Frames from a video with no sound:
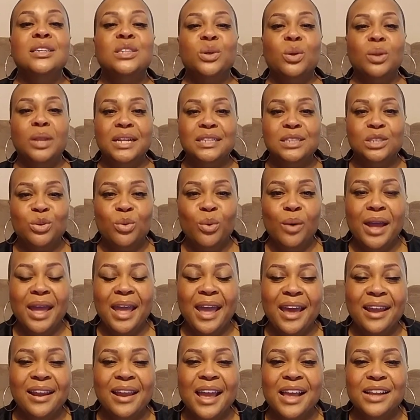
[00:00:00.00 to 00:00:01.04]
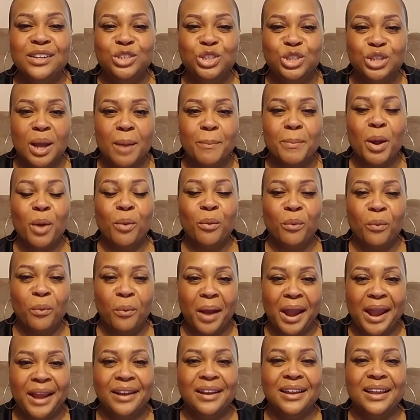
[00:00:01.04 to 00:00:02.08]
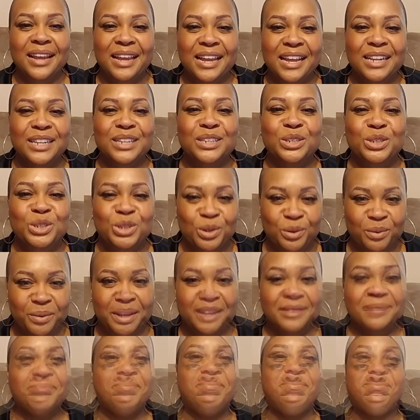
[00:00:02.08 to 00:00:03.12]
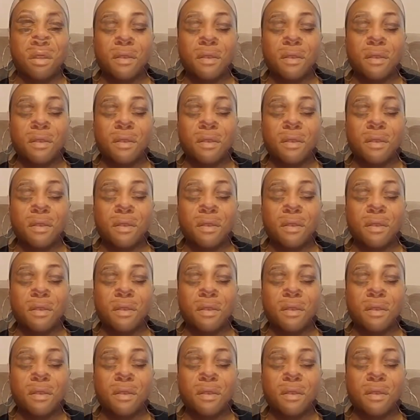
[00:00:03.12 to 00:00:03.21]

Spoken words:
So let's go ahead and jump right into it.